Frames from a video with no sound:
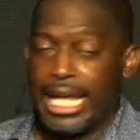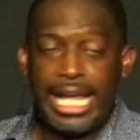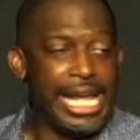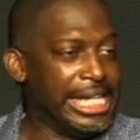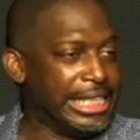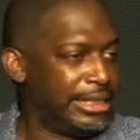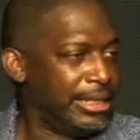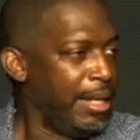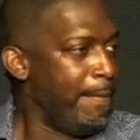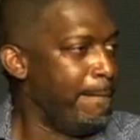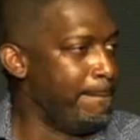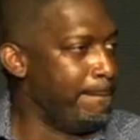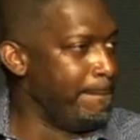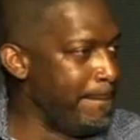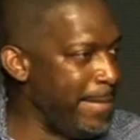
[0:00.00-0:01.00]
His
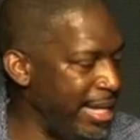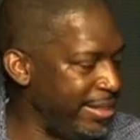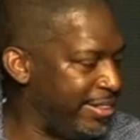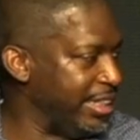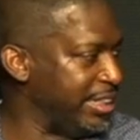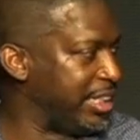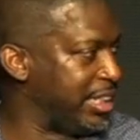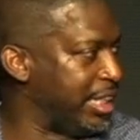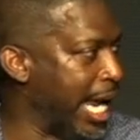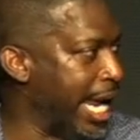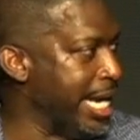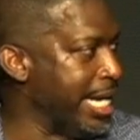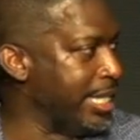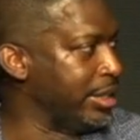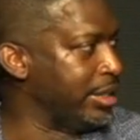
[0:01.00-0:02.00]
methods
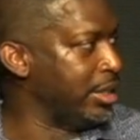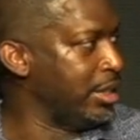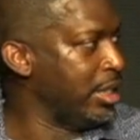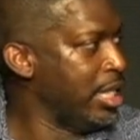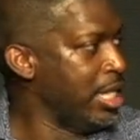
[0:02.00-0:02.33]
change.